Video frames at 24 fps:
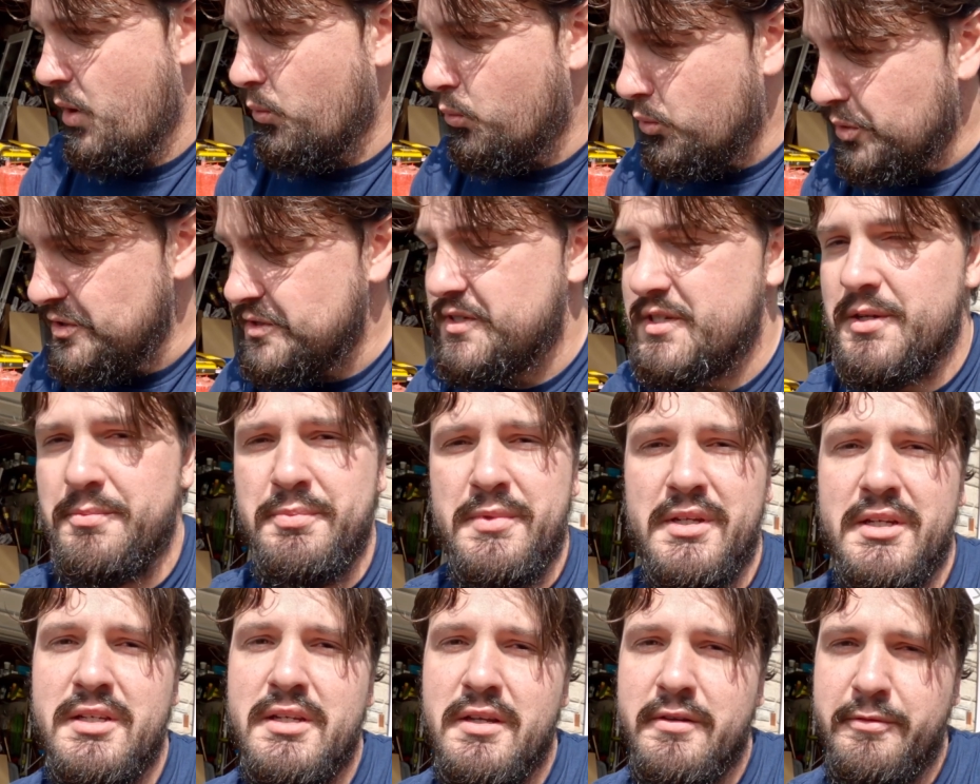I want
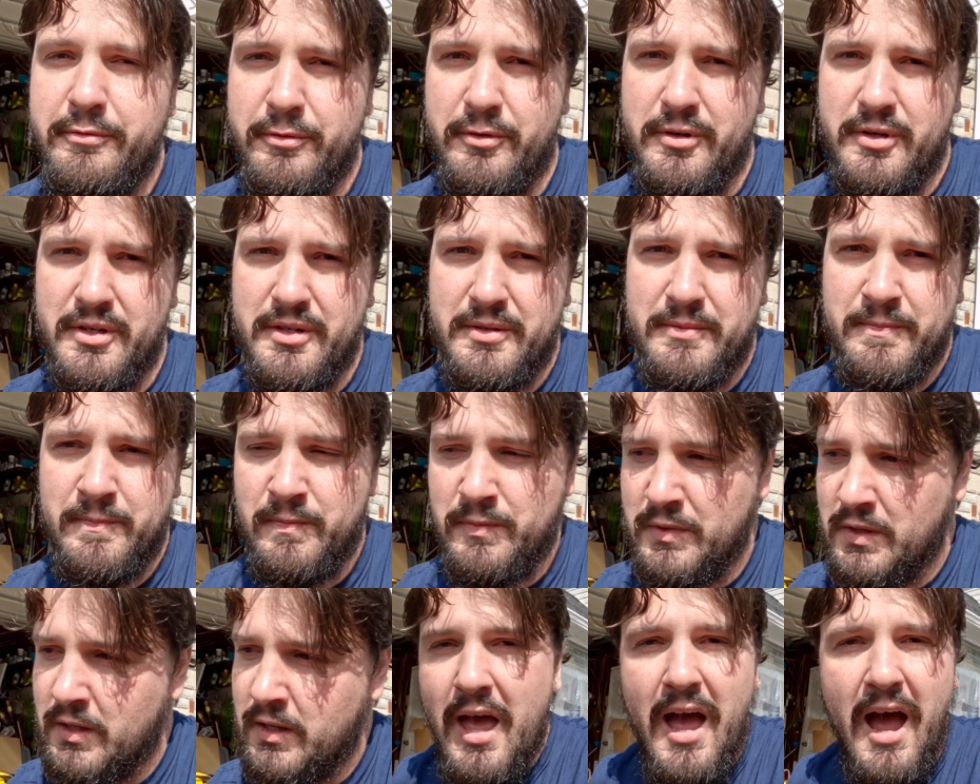something different.
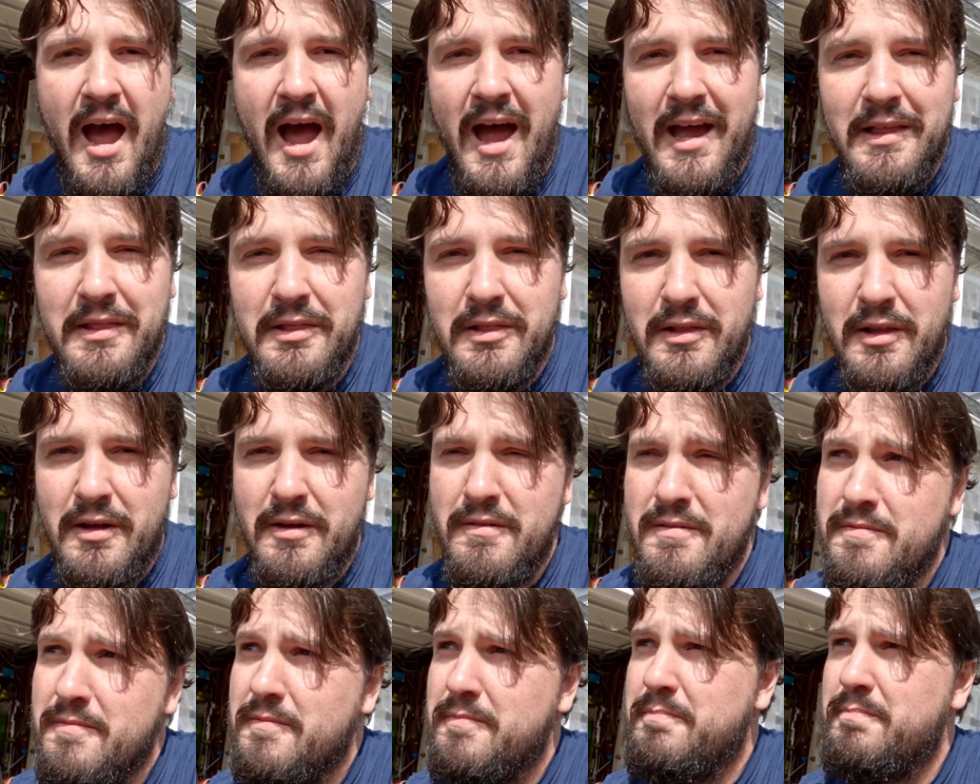I
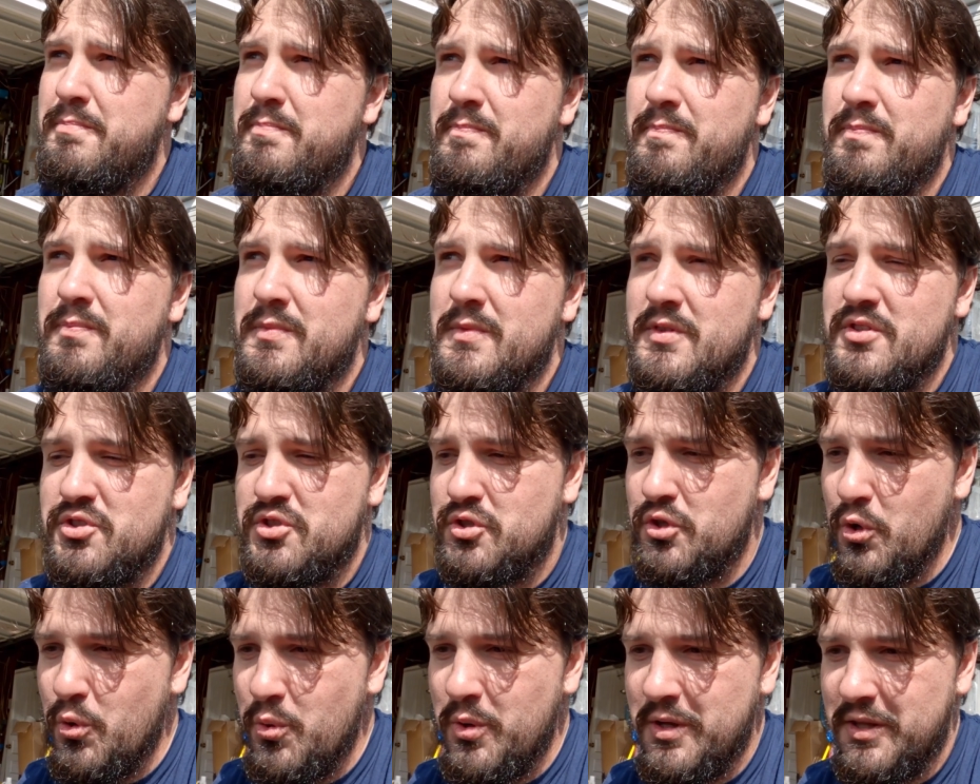love
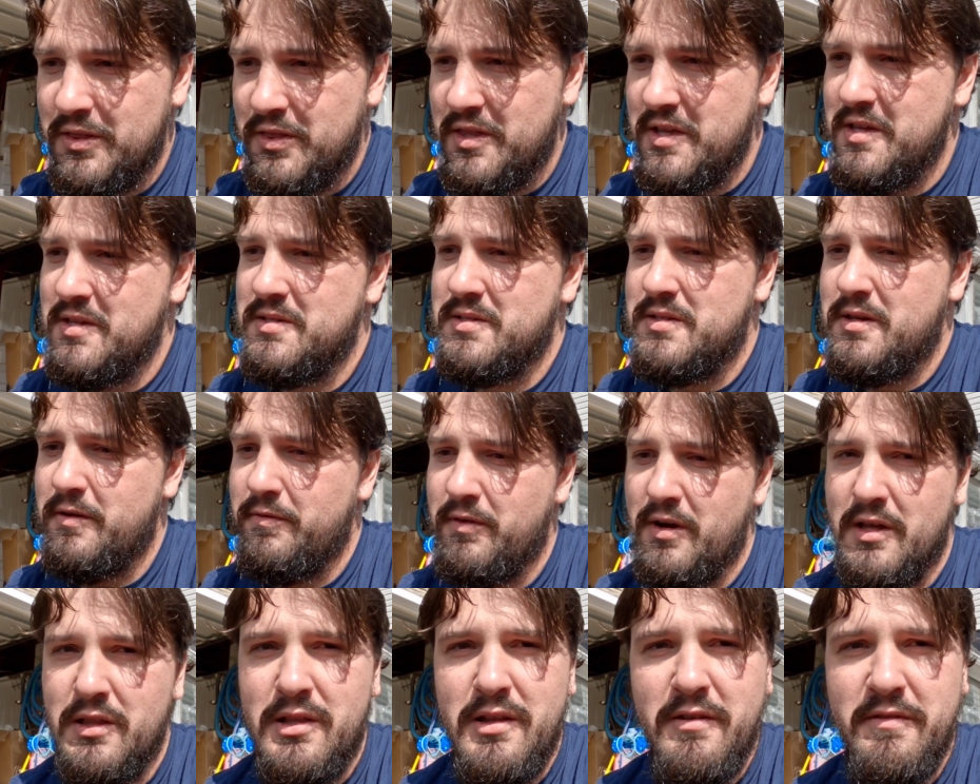doing things
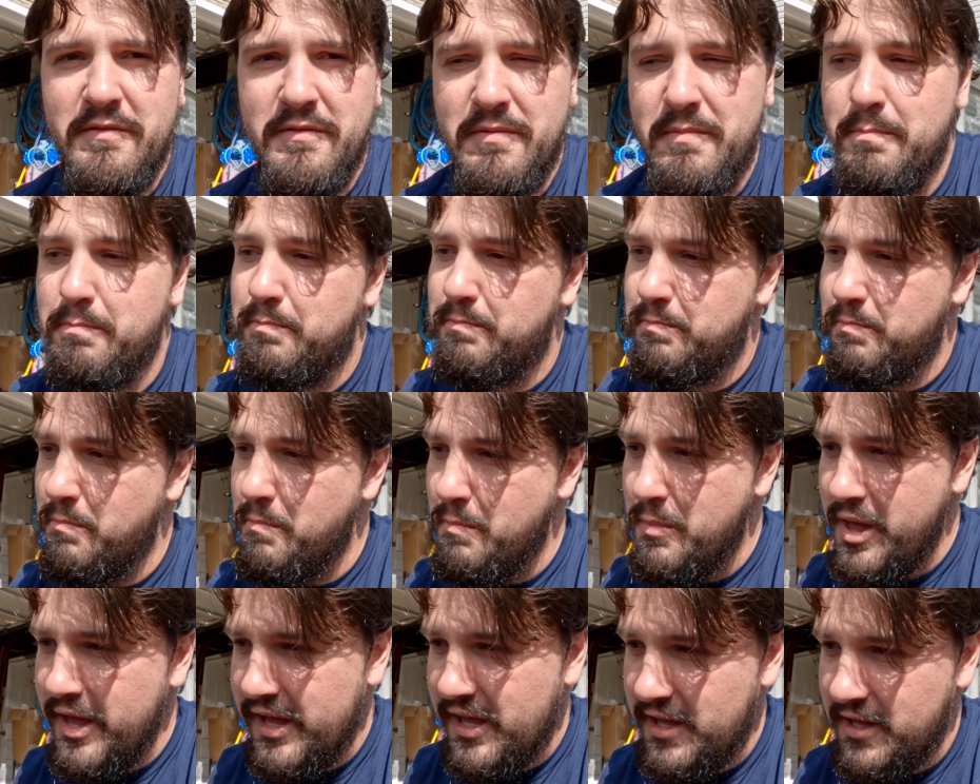different. I love
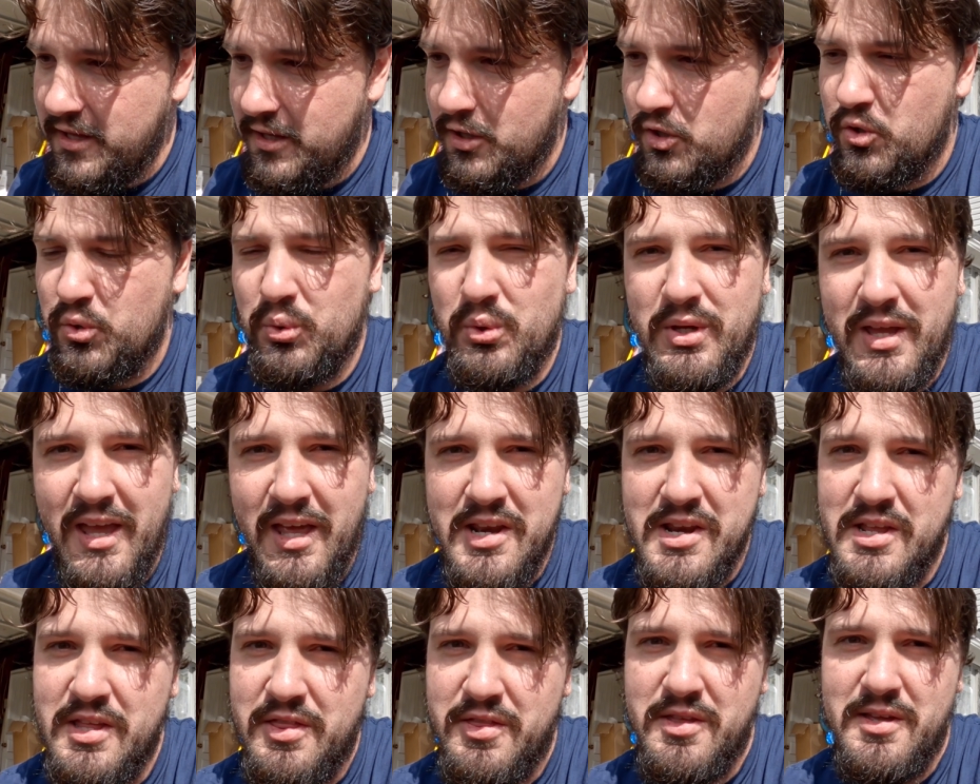making and
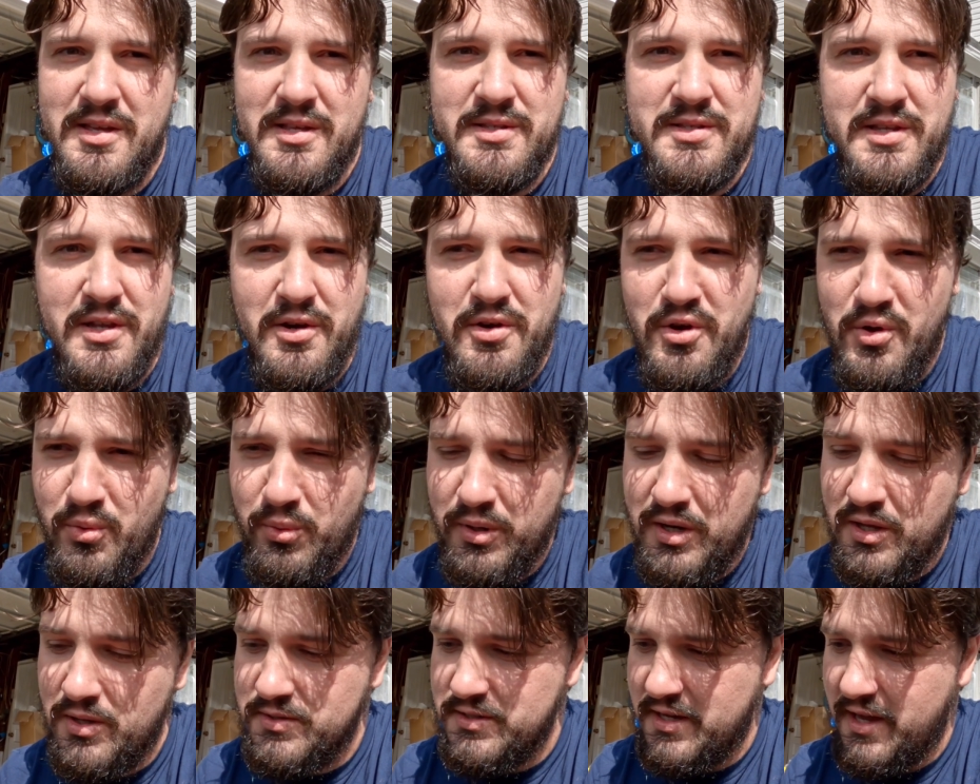creating things that
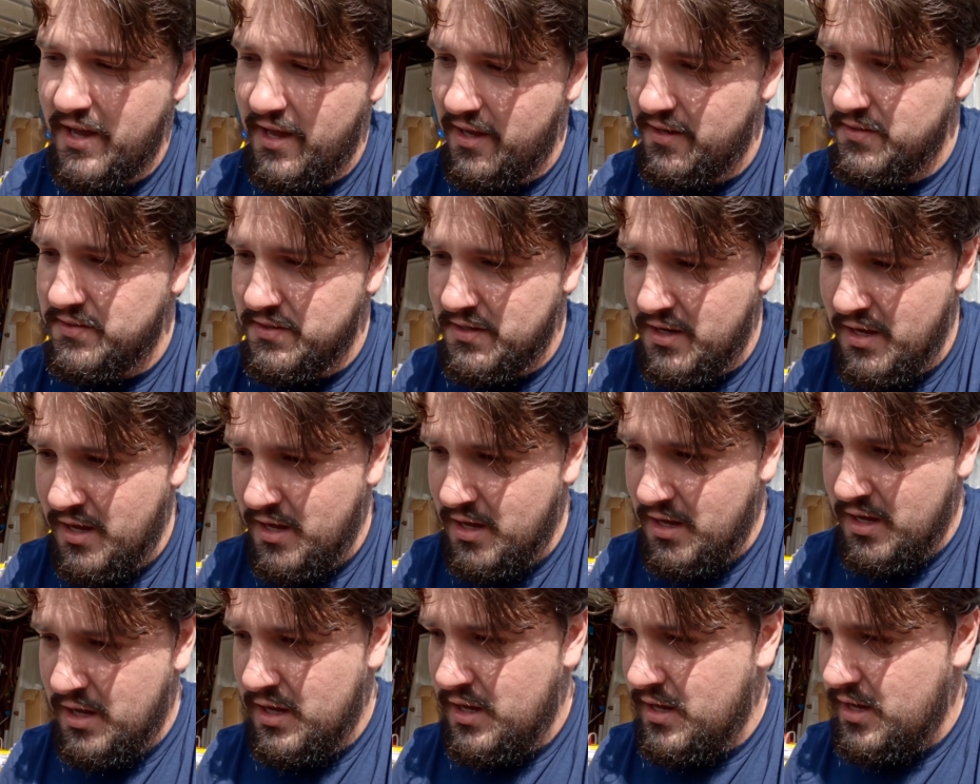no one else has.
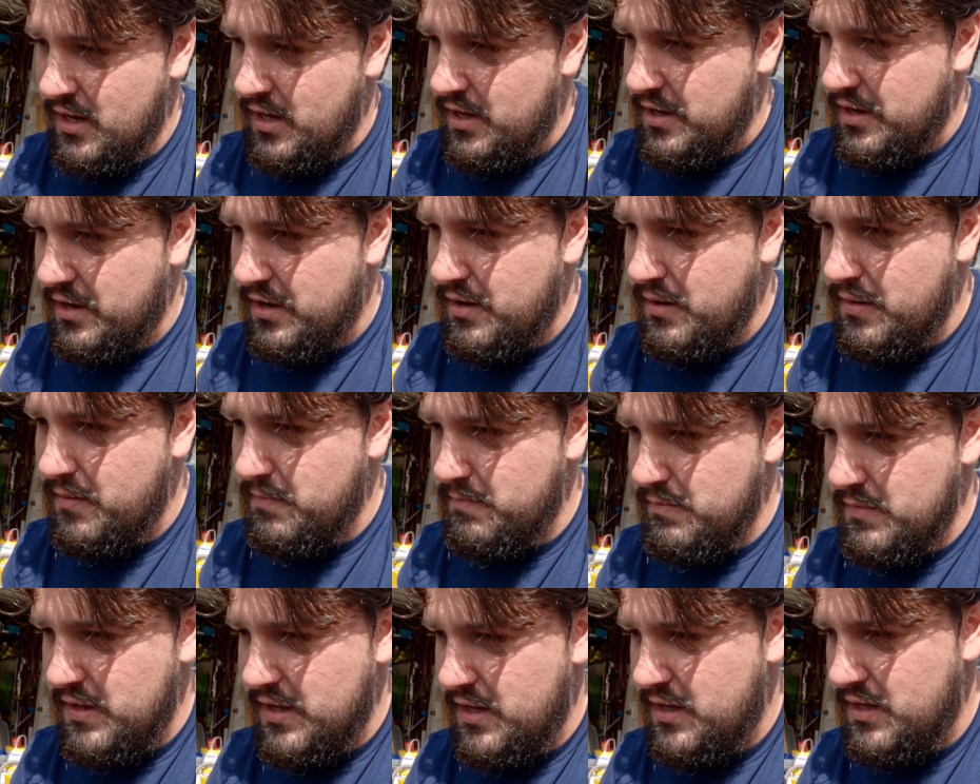
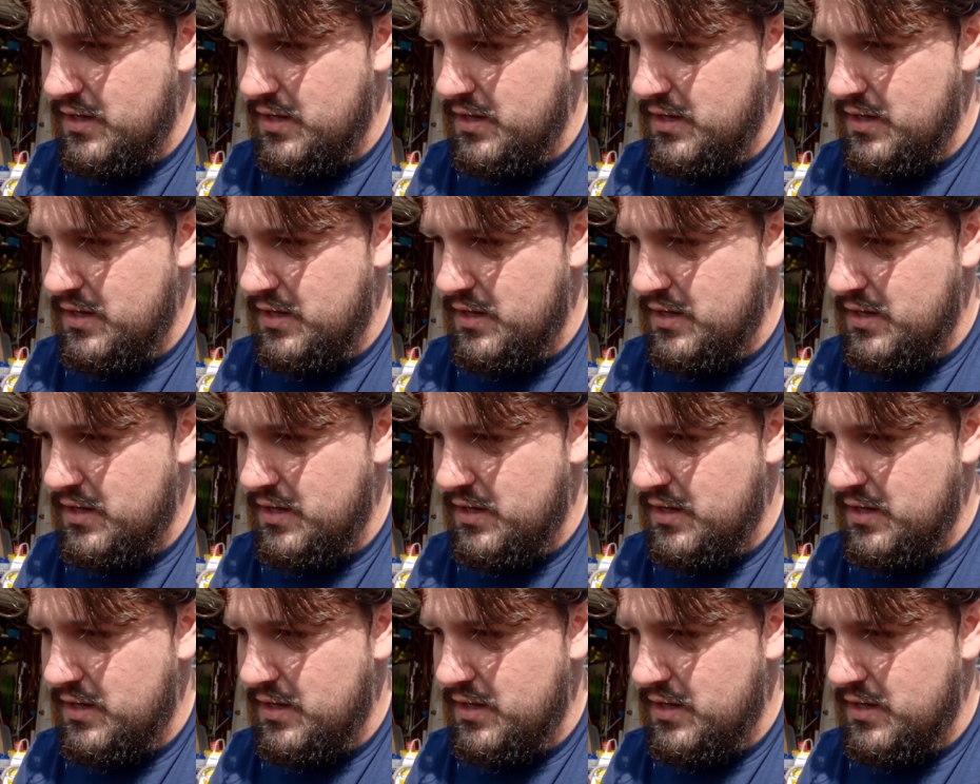Um,